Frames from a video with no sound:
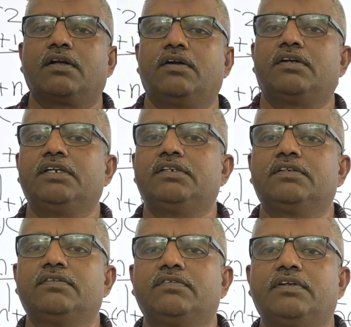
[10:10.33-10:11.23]
Got it?
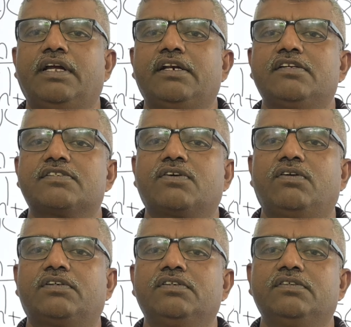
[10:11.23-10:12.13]
N is
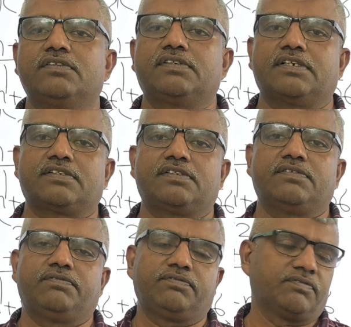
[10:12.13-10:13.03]
equal to
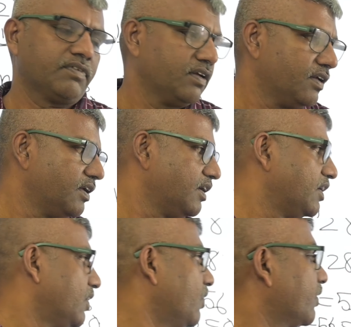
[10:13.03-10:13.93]
6.
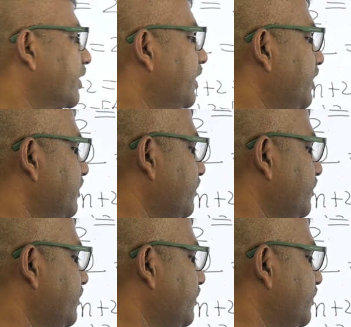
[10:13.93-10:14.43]
Okay.